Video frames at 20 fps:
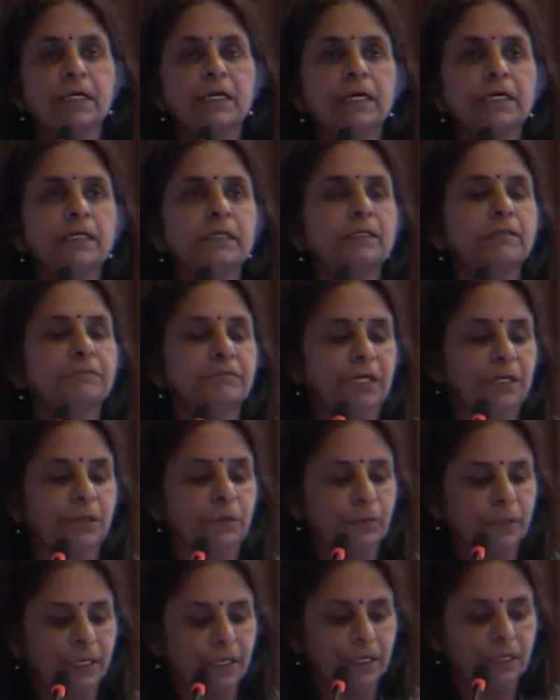Here we are
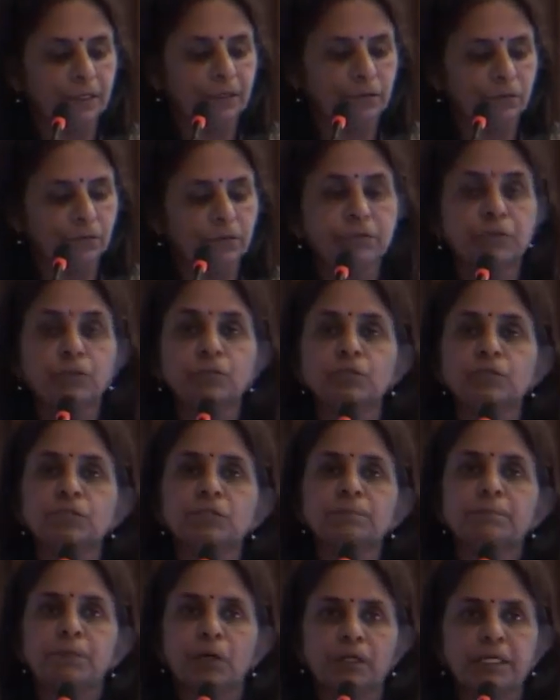doing
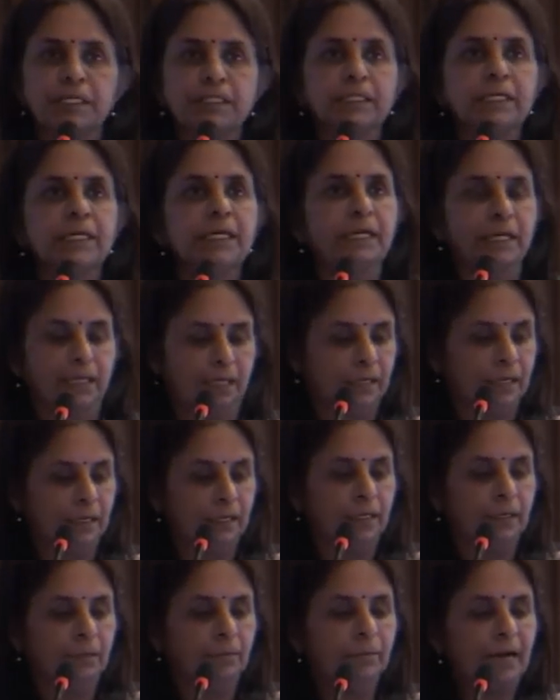used polythene
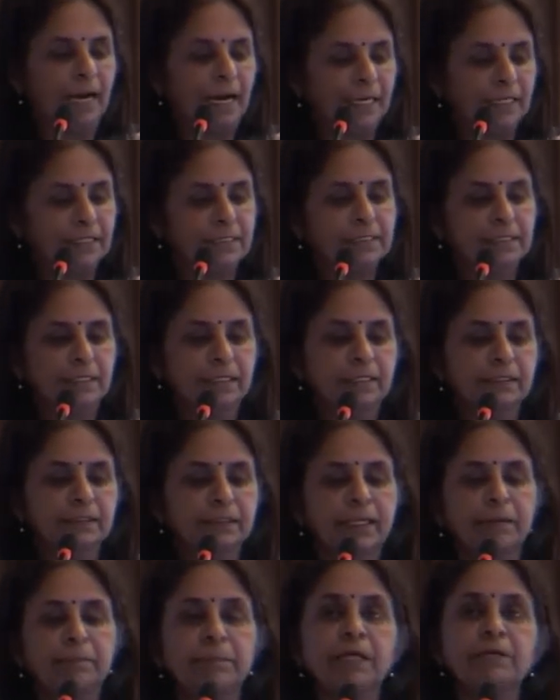bags. They
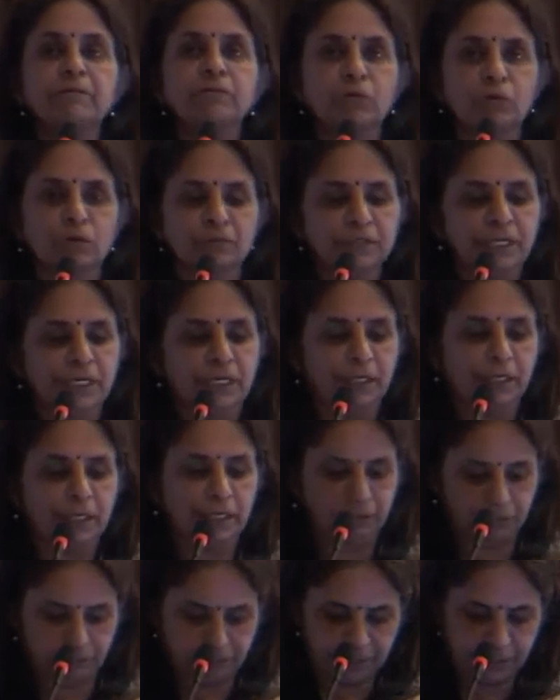are being woven
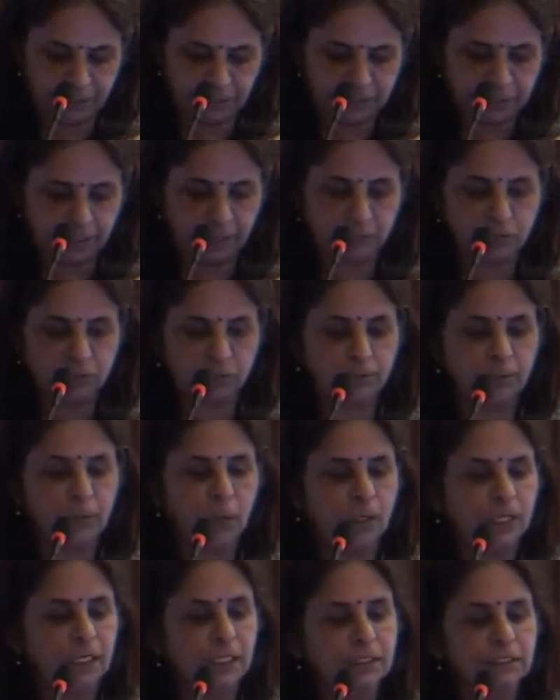into various types of
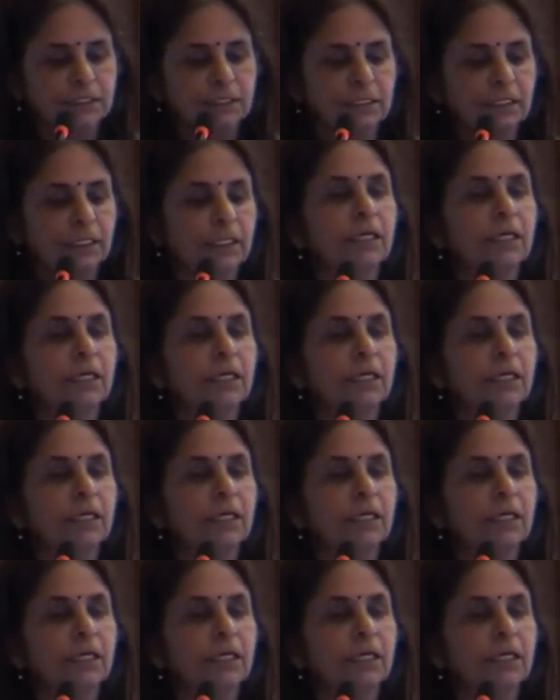products.